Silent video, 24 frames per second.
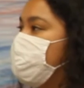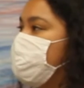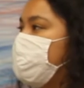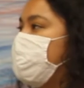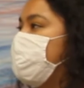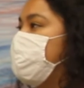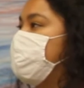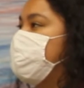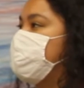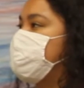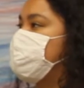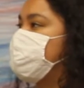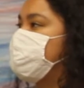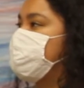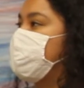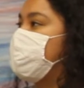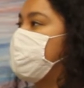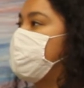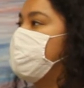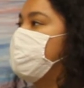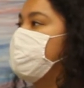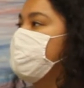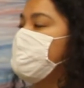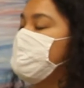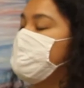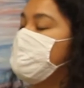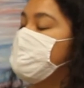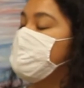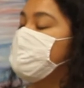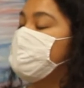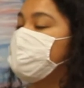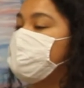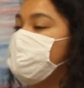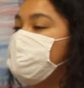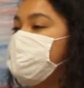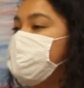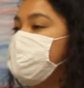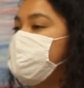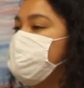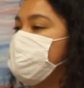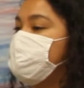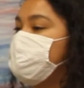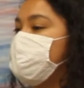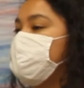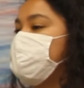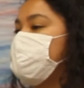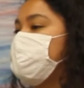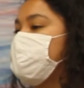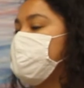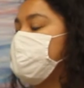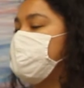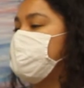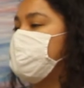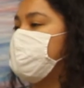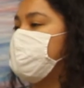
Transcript: the highest grade, for me it's more important